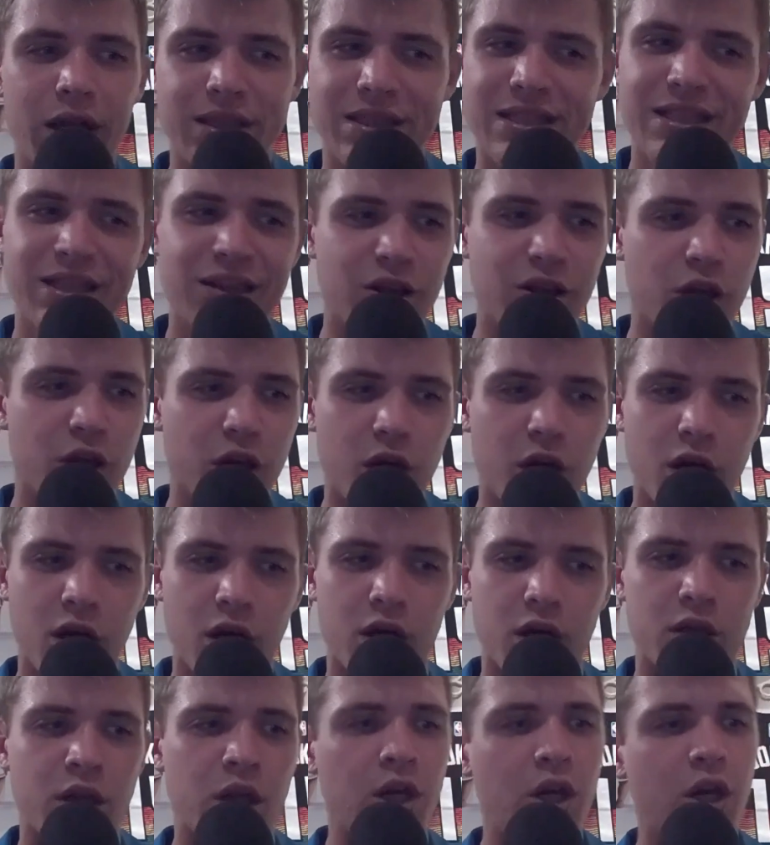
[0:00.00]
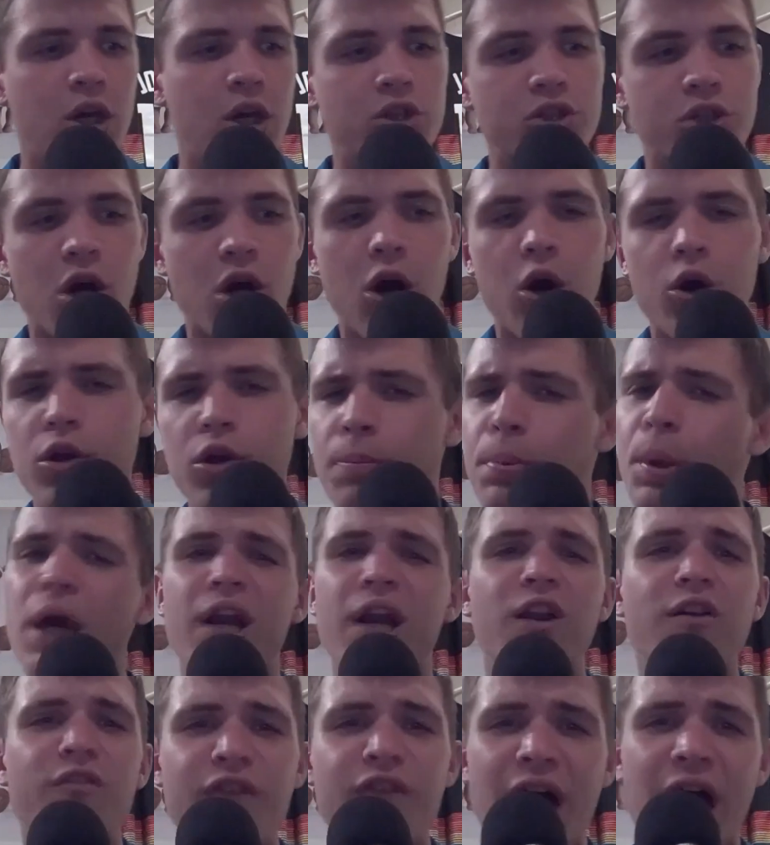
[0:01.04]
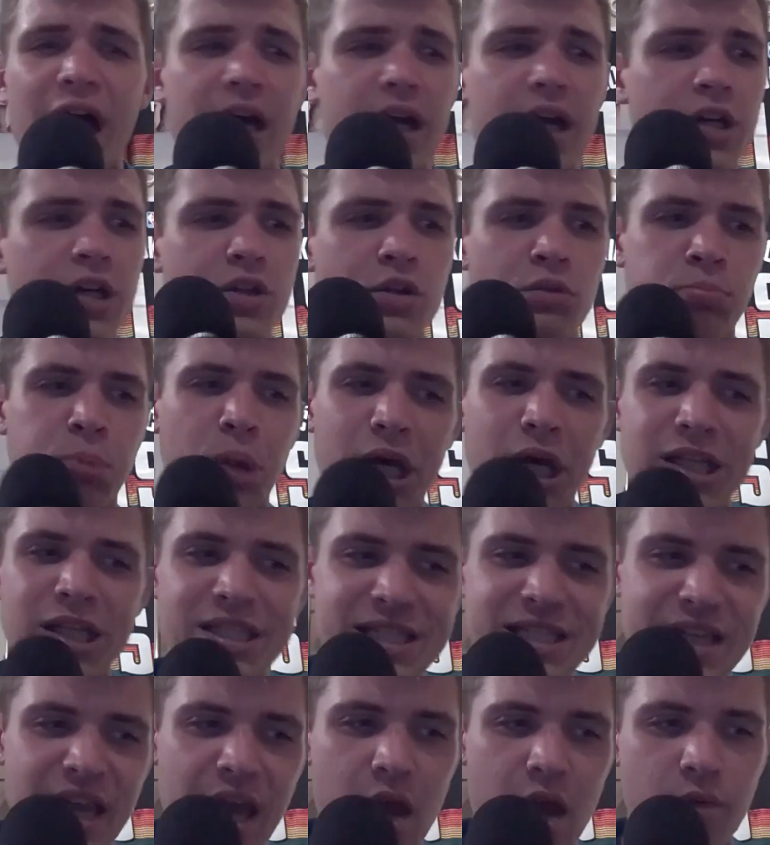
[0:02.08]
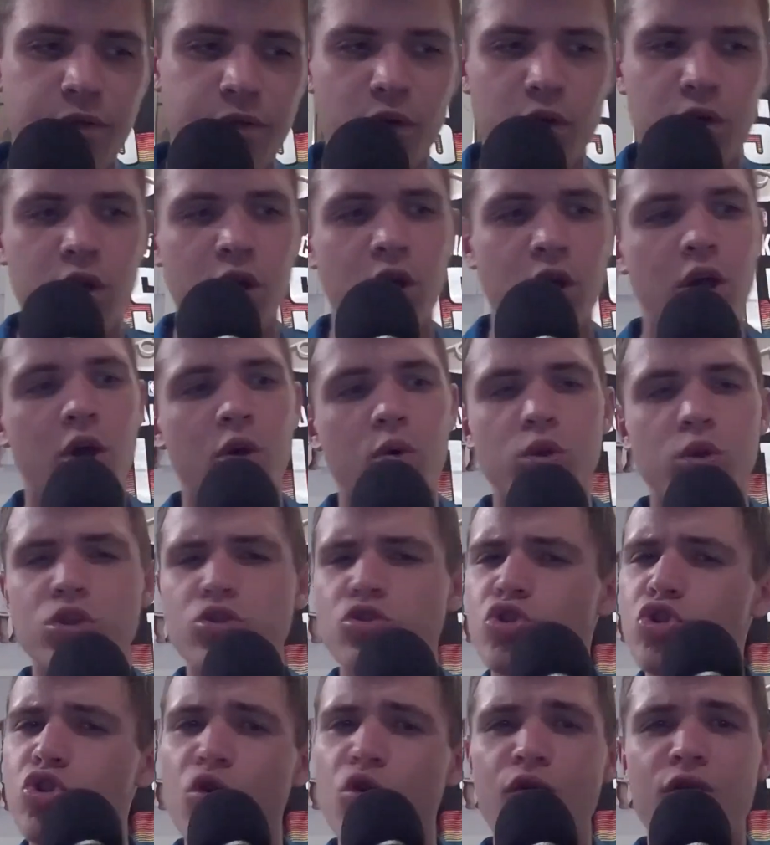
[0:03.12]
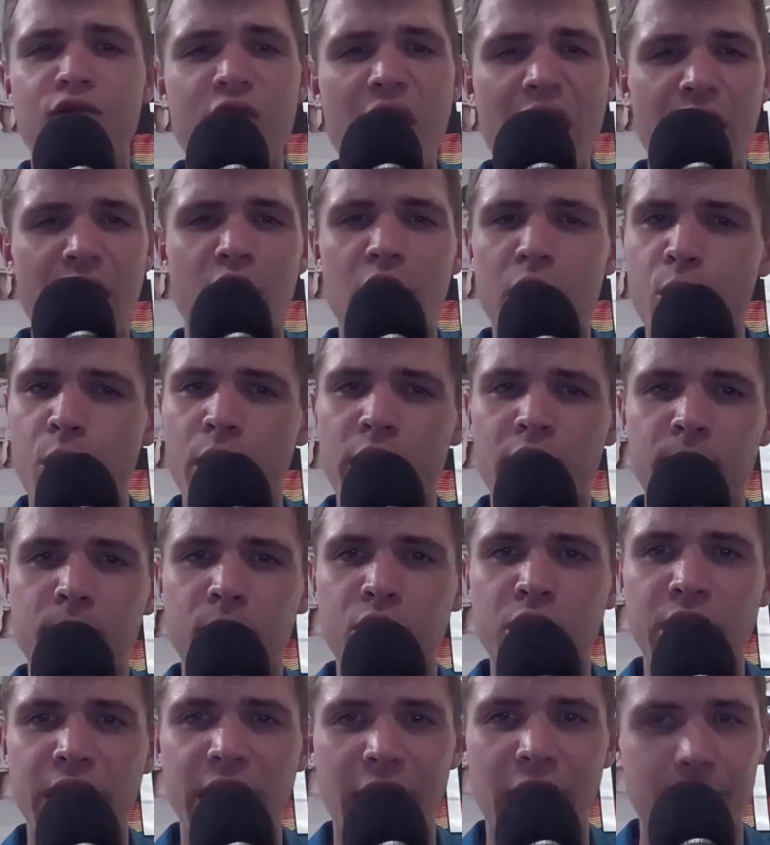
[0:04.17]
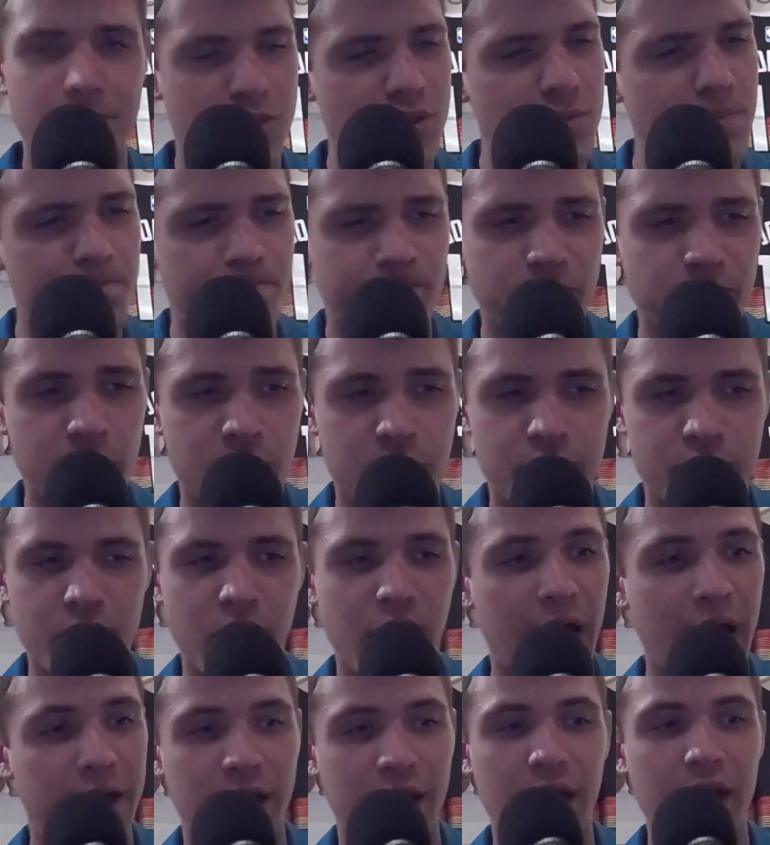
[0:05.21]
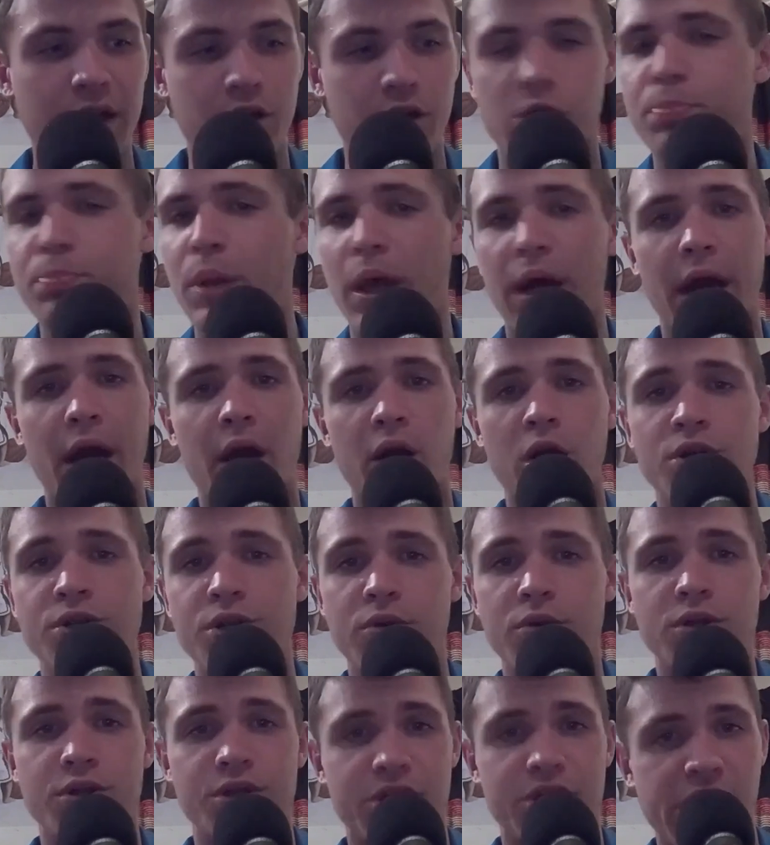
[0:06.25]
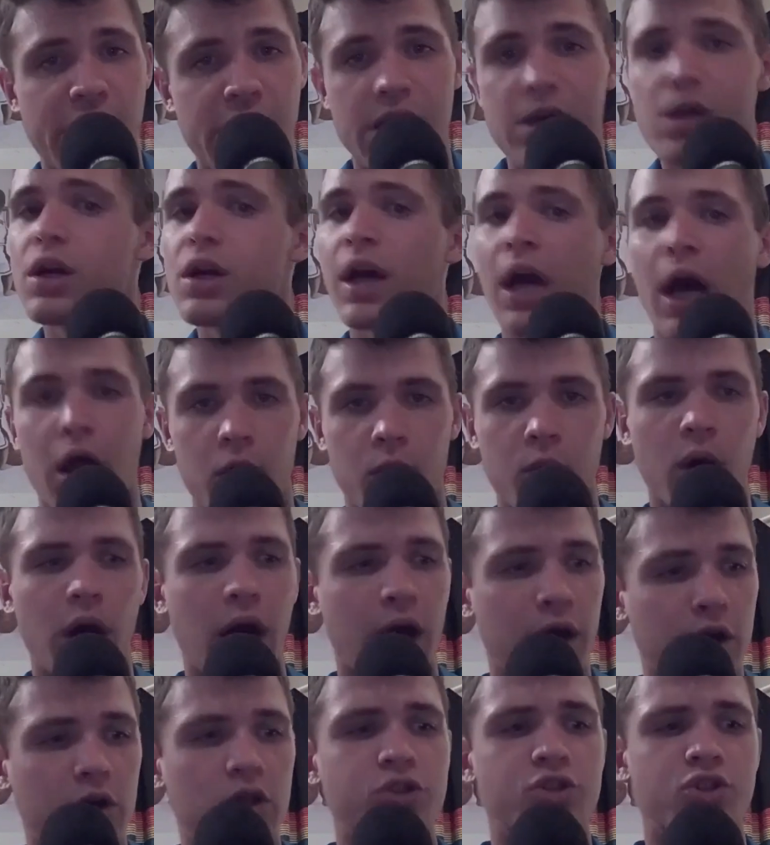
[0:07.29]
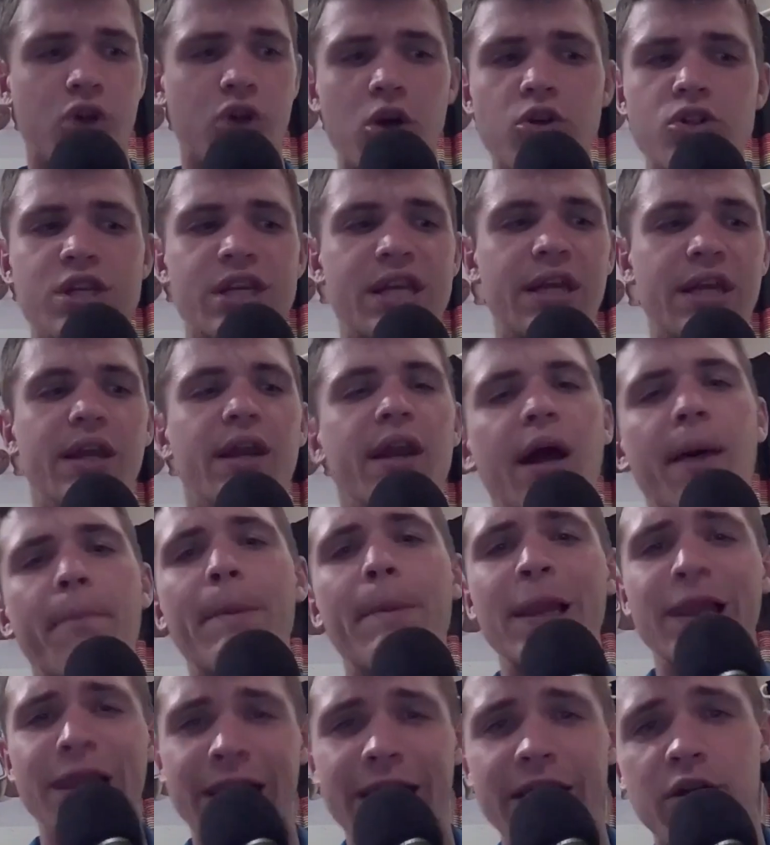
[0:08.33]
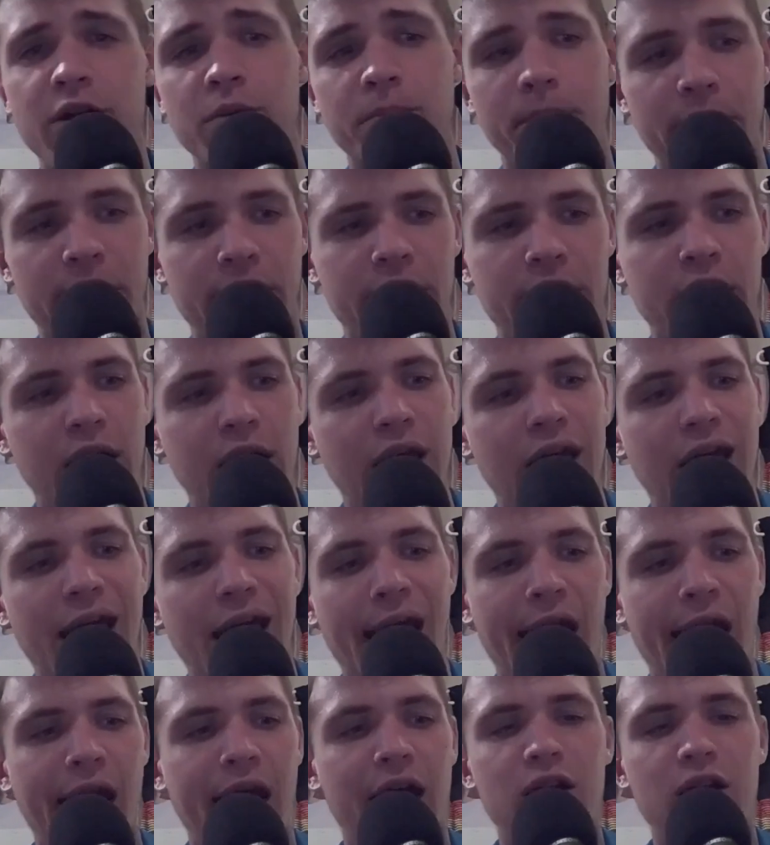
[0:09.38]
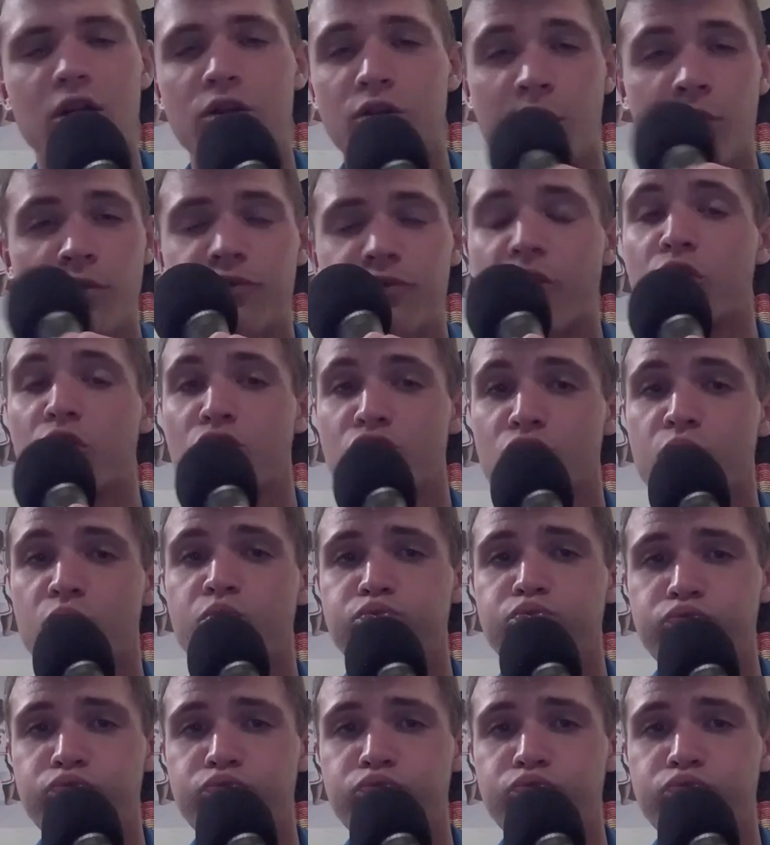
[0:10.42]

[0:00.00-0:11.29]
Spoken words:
It didn't look good. So you're playing Nevada and you're playing Stanford, which is 2 very winnable games. So, and then you play Arizona State, Colorado. It starts heating up a little bit, and the first